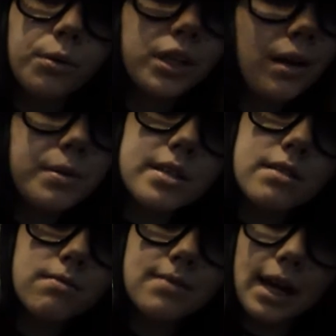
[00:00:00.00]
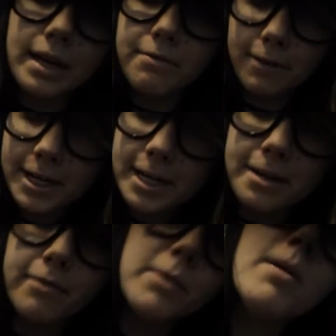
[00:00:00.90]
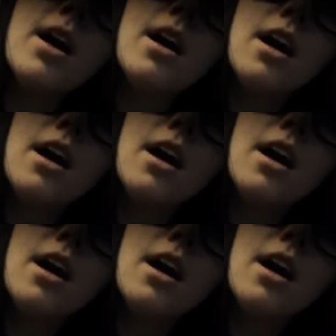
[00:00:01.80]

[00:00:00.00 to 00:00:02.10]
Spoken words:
Which I didn't find any of them.